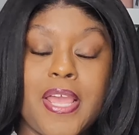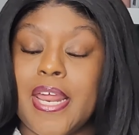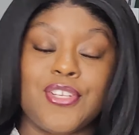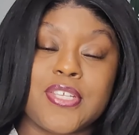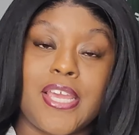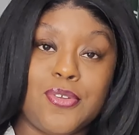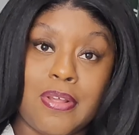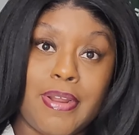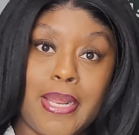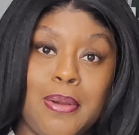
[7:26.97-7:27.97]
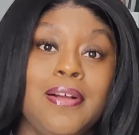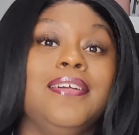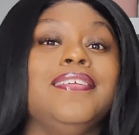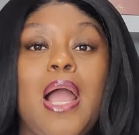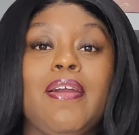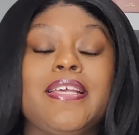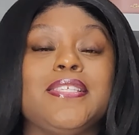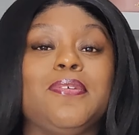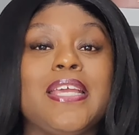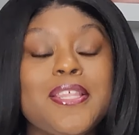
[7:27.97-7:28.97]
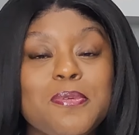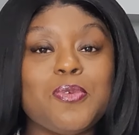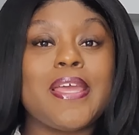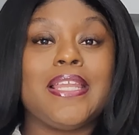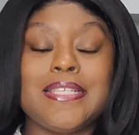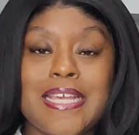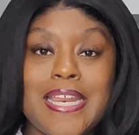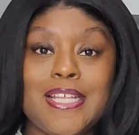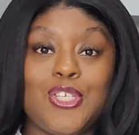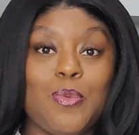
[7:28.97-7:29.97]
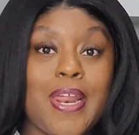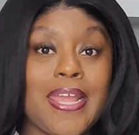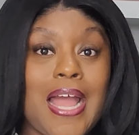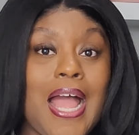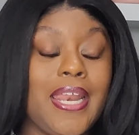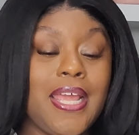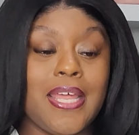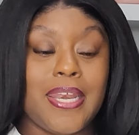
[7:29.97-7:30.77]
And I just can't do that right now. All right, so either which way, let's get into what I got.